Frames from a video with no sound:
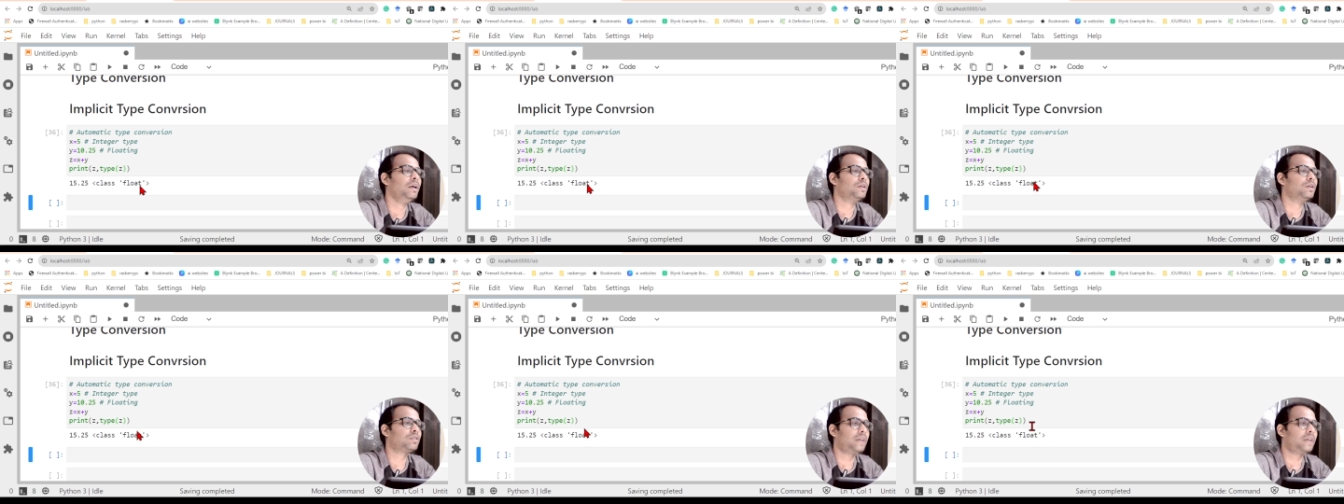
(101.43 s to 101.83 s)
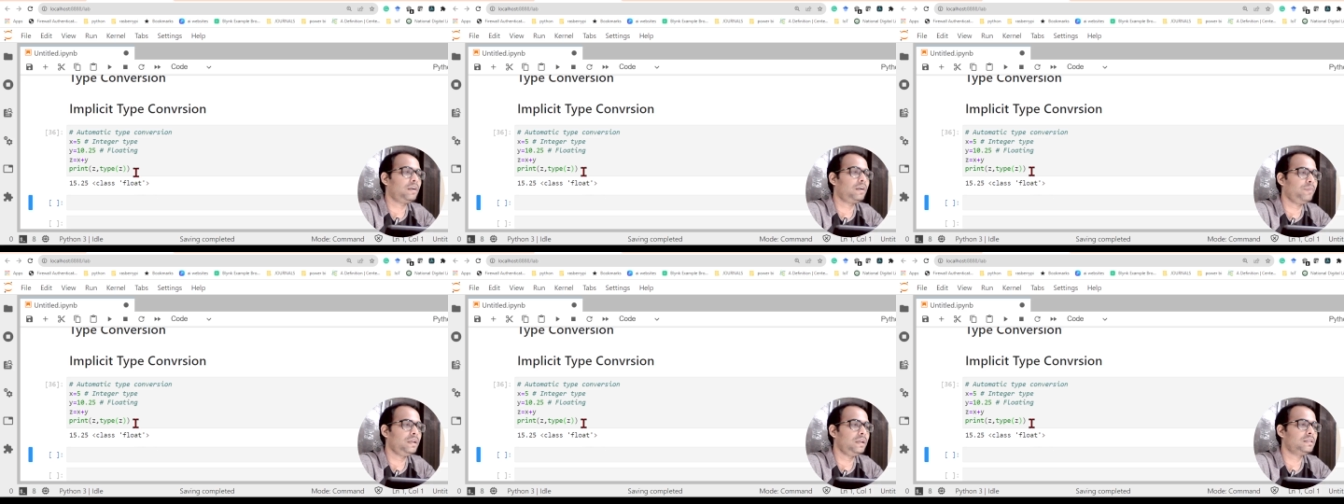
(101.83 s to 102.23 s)
So
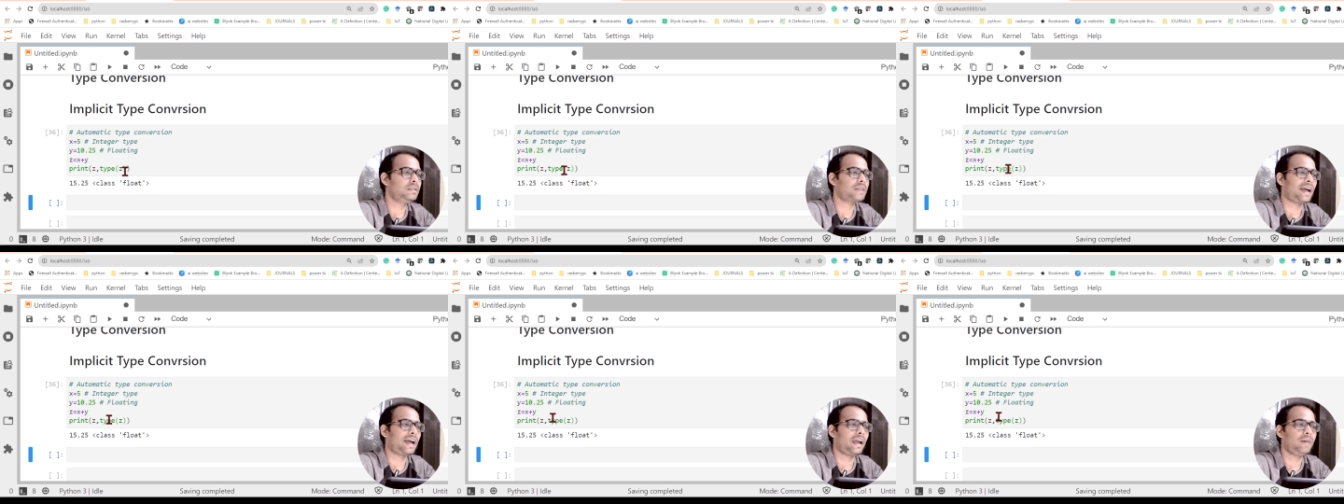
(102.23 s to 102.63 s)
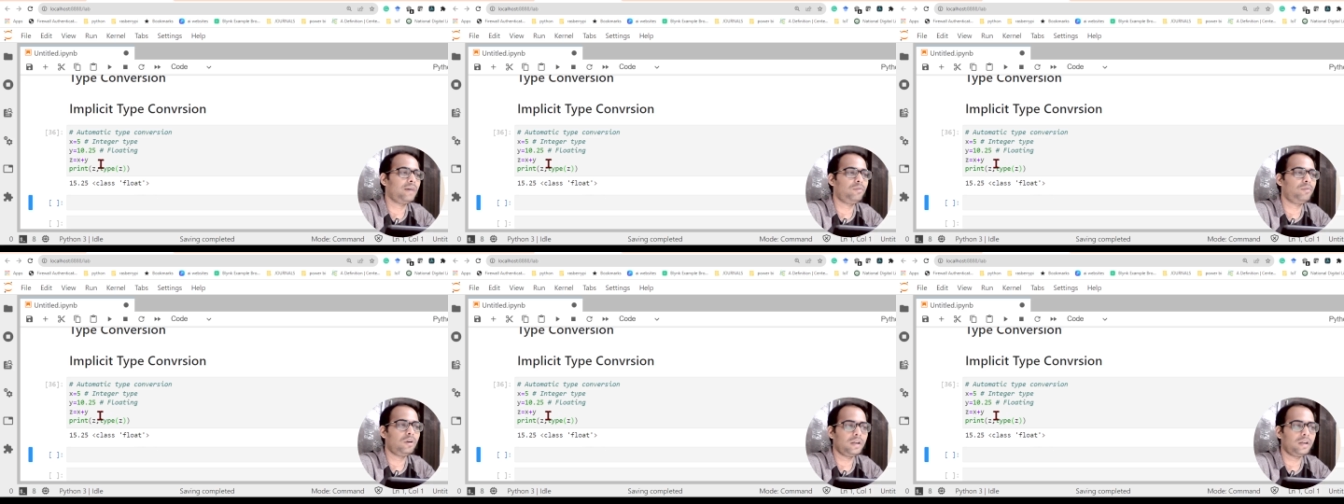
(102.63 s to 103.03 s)
that means I
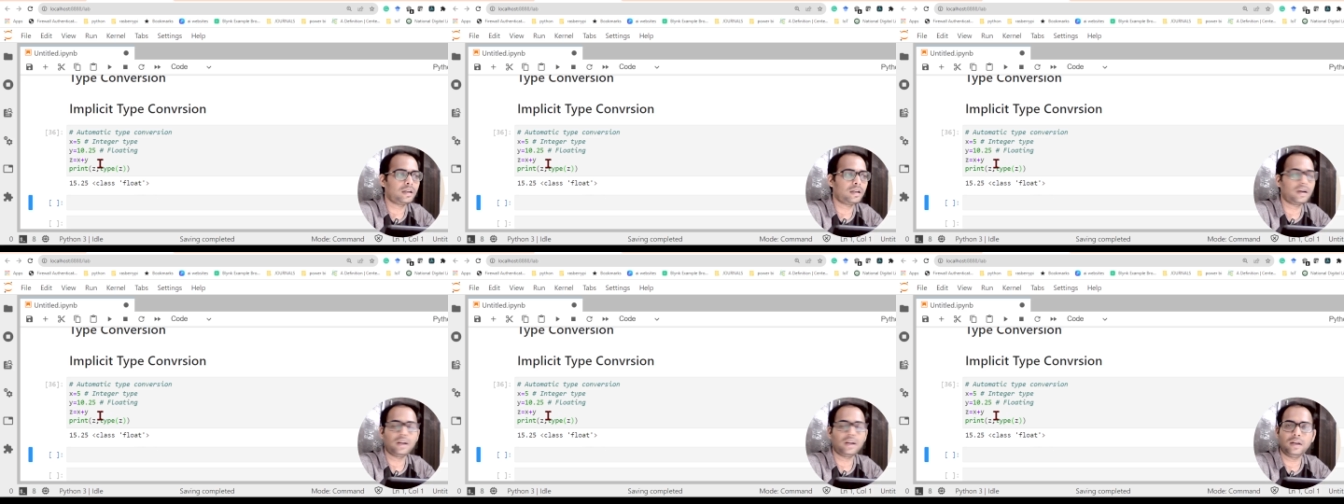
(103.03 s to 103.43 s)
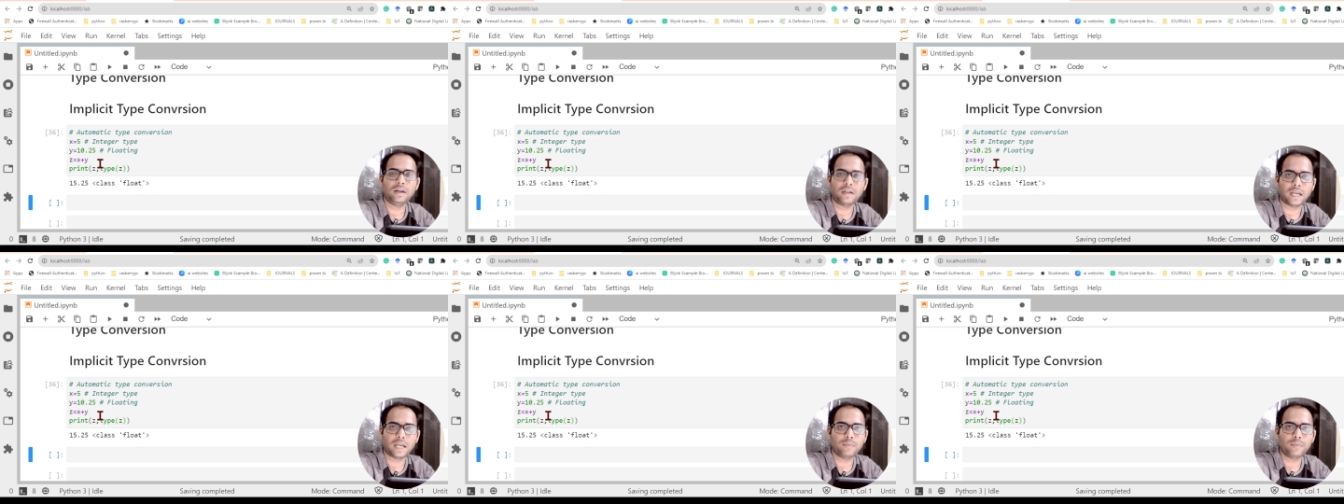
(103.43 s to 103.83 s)
have not declared
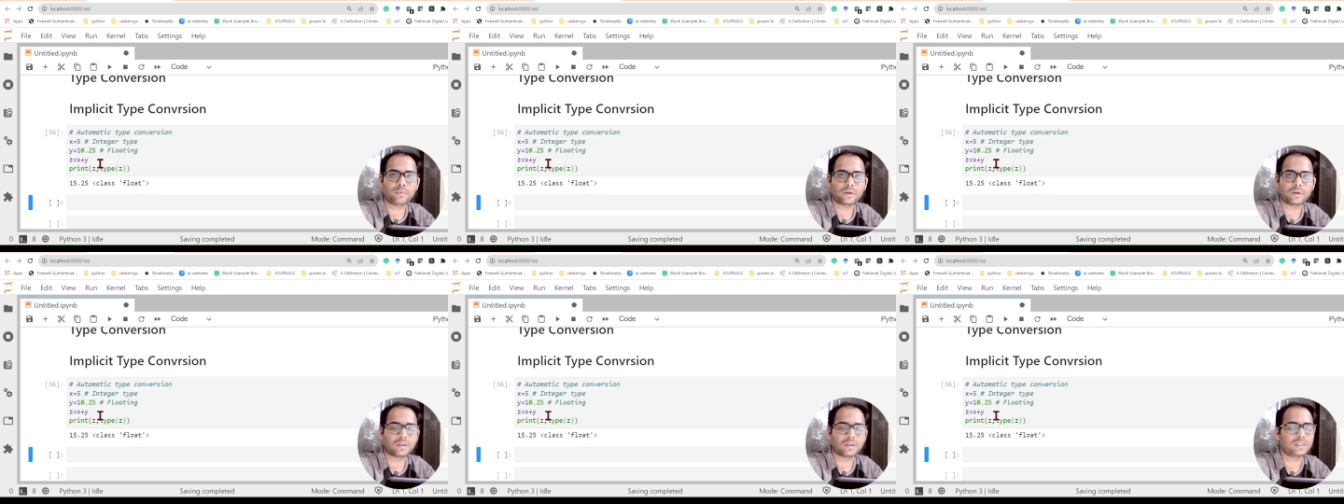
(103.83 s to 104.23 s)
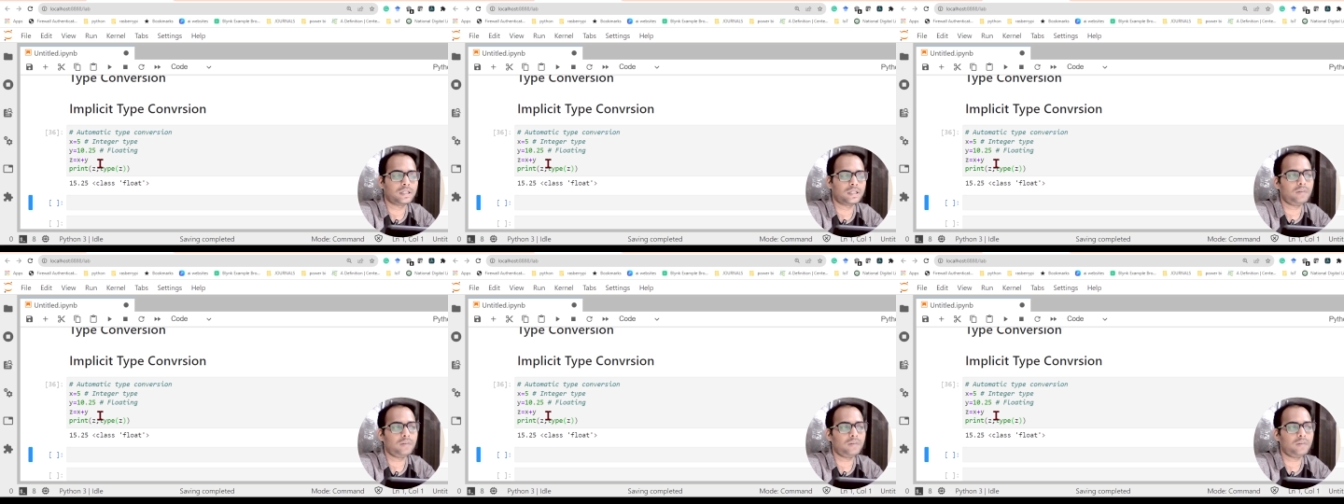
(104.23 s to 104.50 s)
any type for the z,